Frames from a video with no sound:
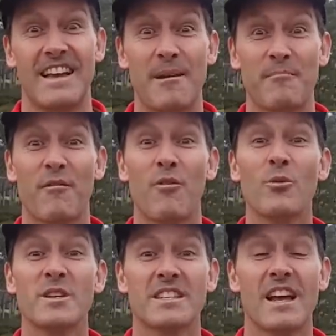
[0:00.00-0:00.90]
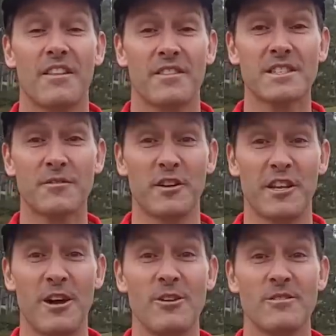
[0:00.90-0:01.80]
And before we start this
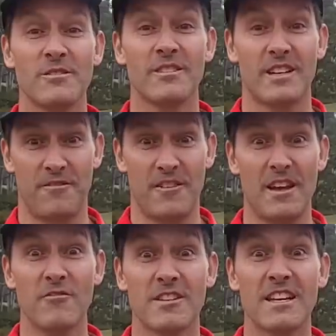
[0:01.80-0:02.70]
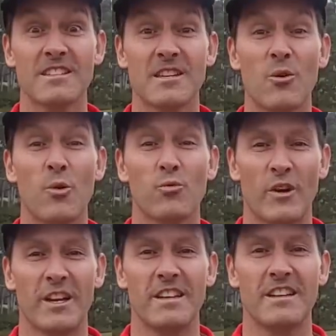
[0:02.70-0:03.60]
video, and if you haven't done so
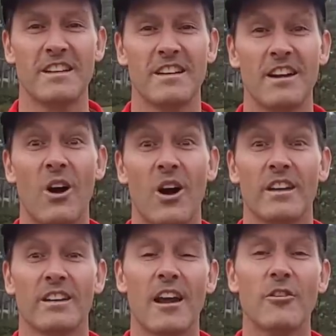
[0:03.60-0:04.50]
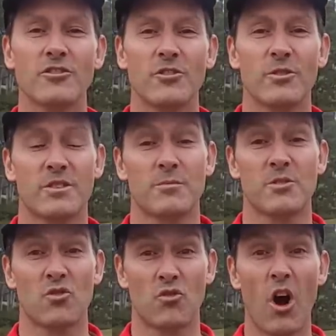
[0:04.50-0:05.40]
already, I encourage you to
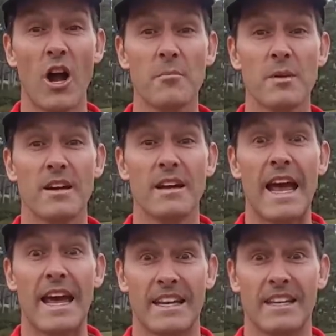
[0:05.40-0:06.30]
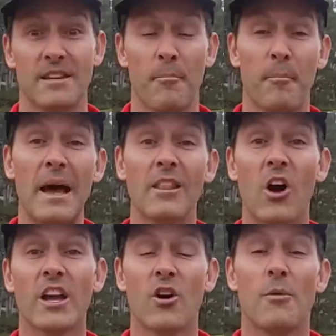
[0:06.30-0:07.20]
subscribe and hit the bell
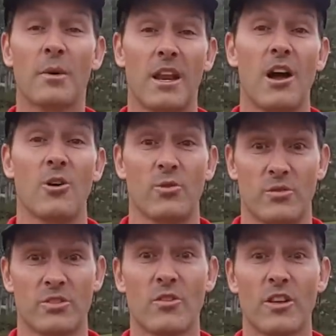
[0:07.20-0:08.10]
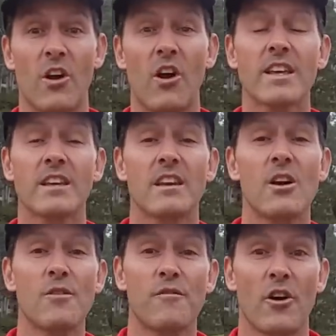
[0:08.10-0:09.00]
icon below so that I can
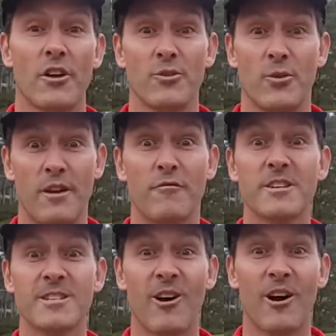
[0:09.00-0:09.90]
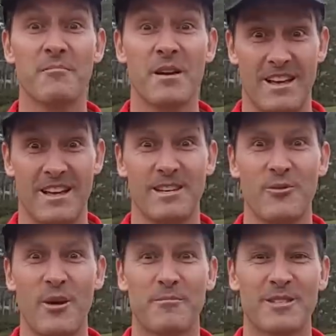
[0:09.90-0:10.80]
notify you every time a
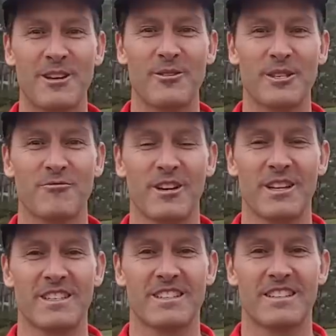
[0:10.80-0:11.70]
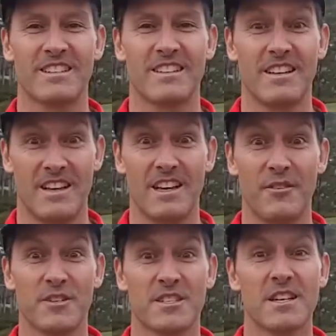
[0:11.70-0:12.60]
new episode is released. And
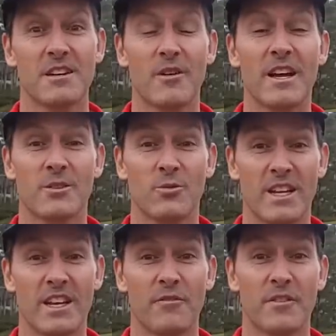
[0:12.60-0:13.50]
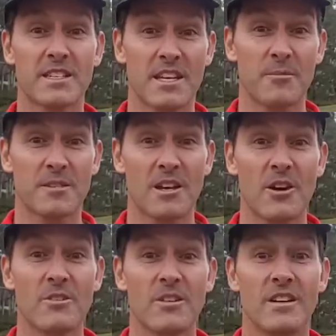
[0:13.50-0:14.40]
if you stick around till the end of this
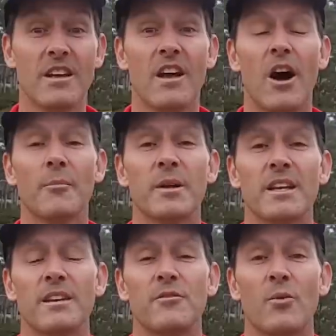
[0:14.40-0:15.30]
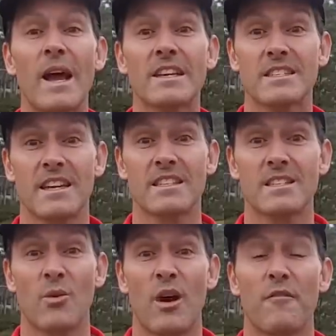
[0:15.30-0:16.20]
episode, I'm going to give you access
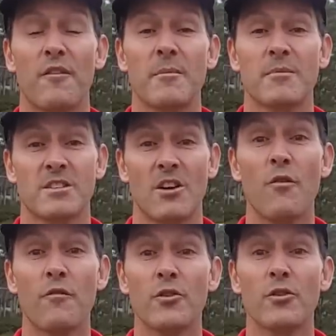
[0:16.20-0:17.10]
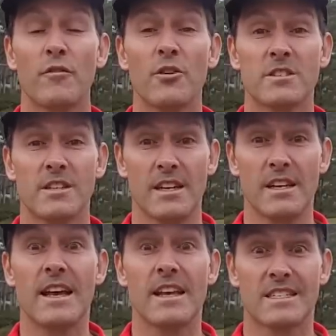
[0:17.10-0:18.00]
to our famous Golf
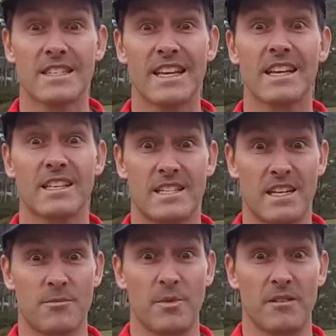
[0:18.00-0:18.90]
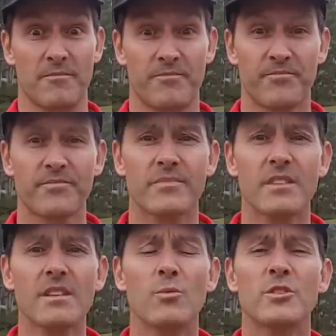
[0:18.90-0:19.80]
University skill assessment
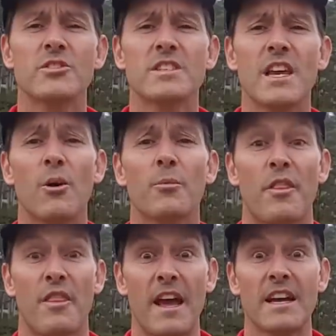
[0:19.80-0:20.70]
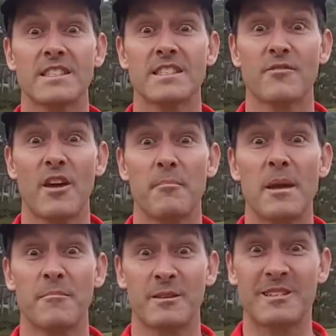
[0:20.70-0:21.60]
which has helped thousands of our
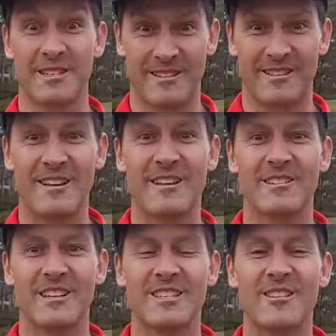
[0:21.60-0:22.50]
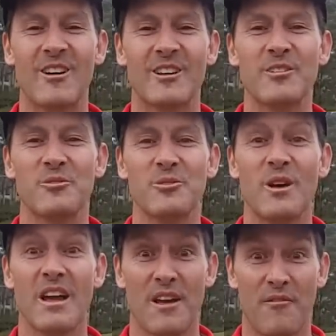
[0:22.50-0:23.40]
members, just like you,
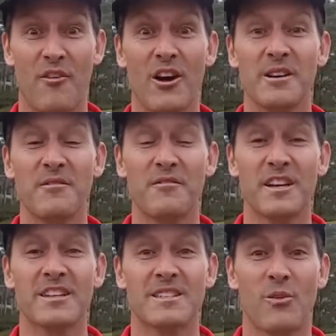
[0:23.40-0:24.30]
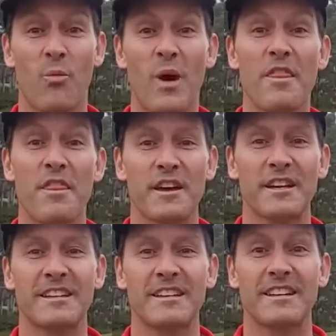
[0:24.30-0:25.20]
find and fix the one
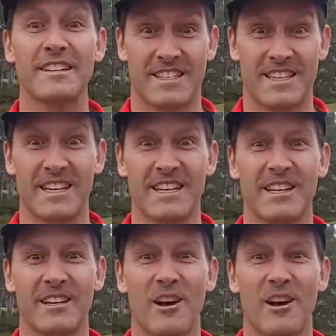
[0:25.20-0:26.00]
thing that's killing your